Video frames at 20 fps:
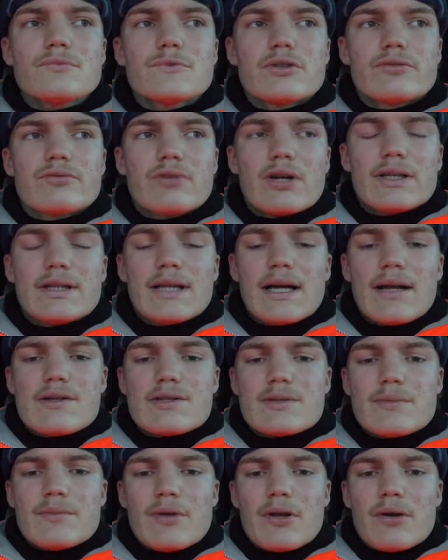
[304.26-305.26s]
write down
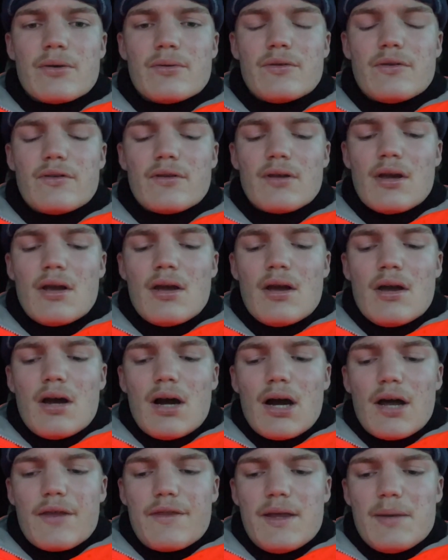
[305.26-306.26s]
some notes.
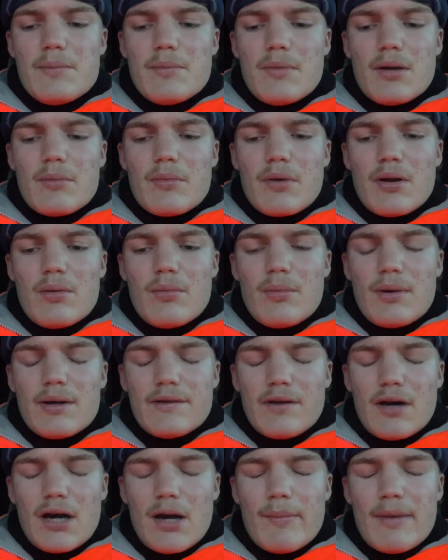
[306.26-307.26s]
I think my
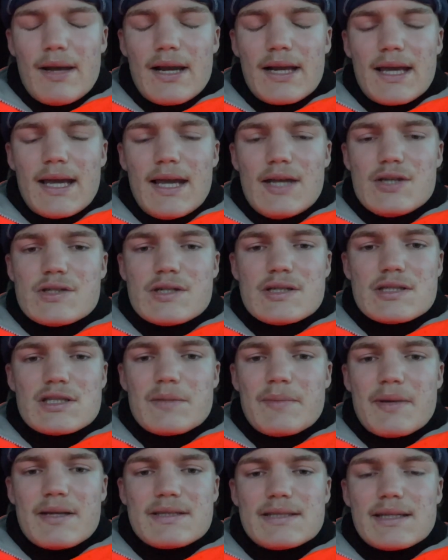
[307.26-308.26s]
time allocation is the
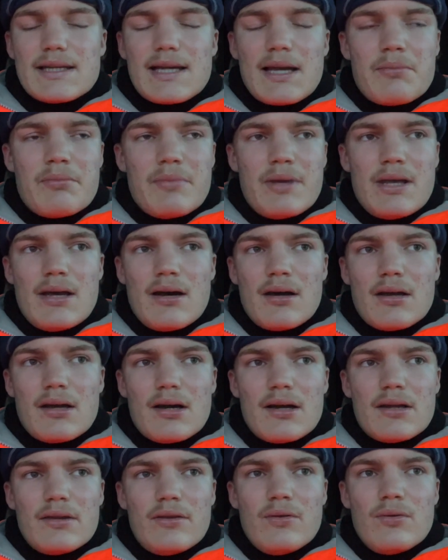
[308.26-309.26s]
best it can be.
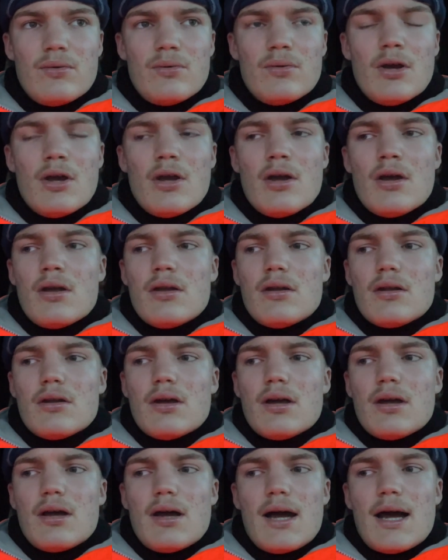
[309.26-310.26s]
I do
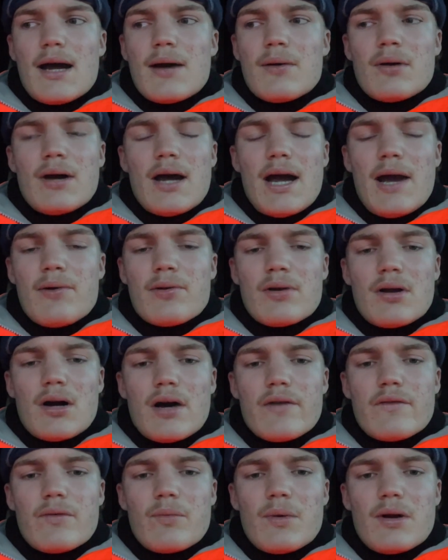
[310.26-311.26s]
hour and a
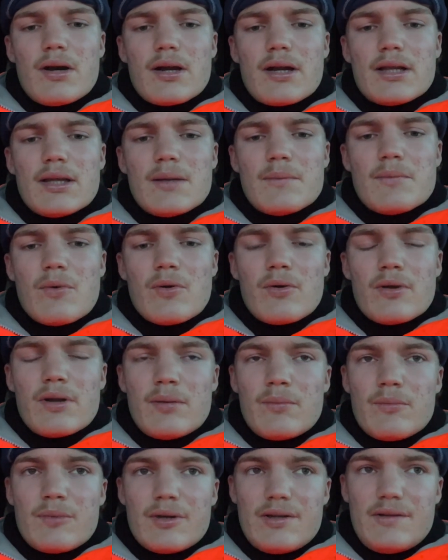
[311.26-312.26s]
half of work in the
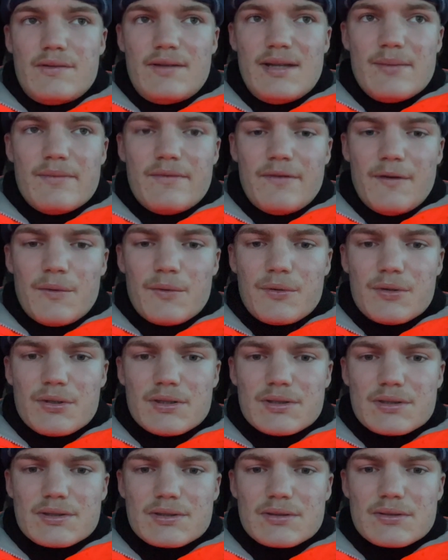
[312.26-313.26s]
morning where it's deep
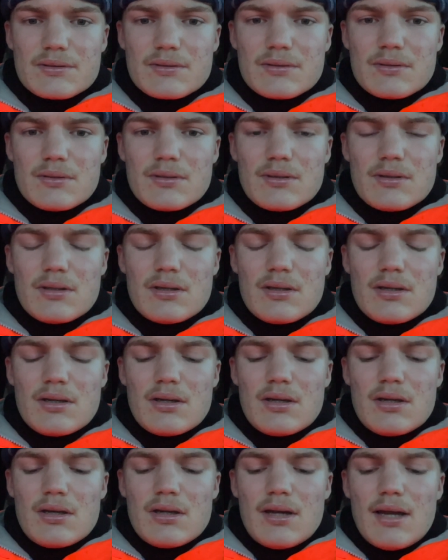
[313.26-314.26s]
focus,
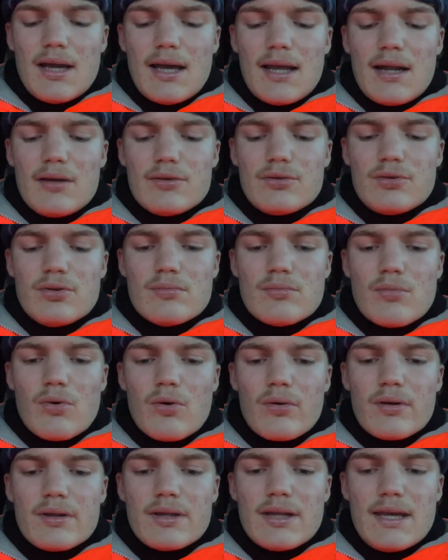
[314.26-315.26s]
and I do
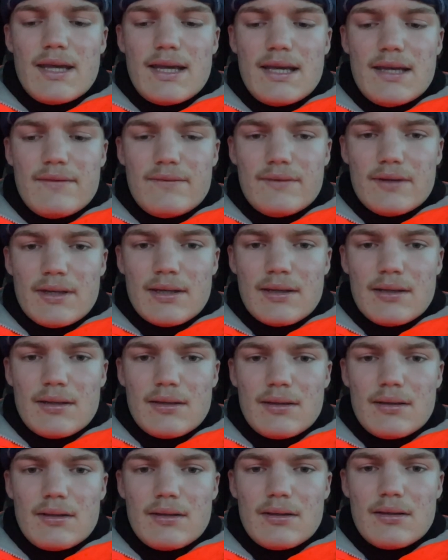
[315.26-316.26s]
more in the evening,
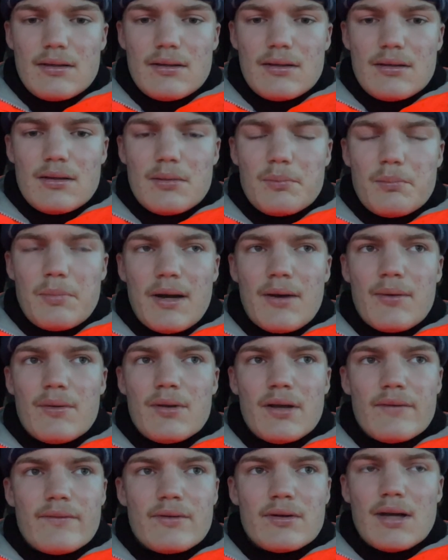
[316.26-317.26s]
about
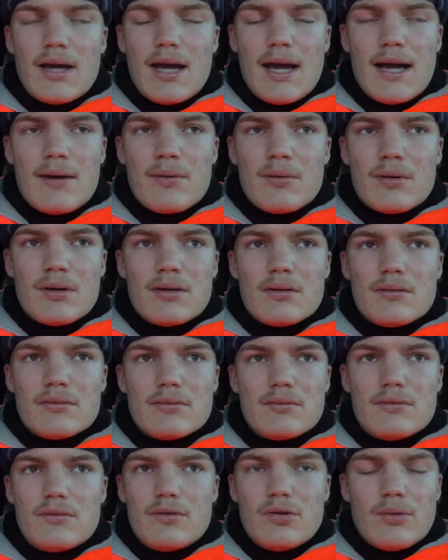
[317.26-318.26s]
another hour,
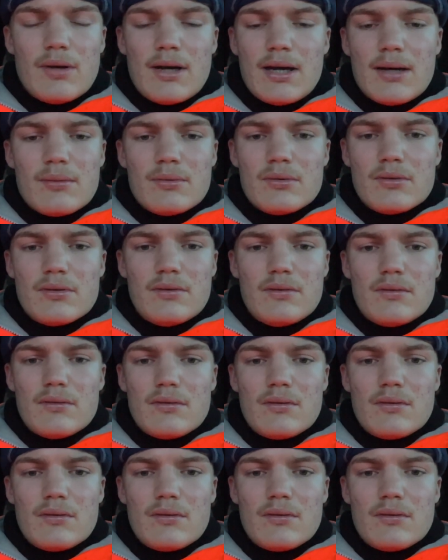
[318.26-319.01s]
2 hours,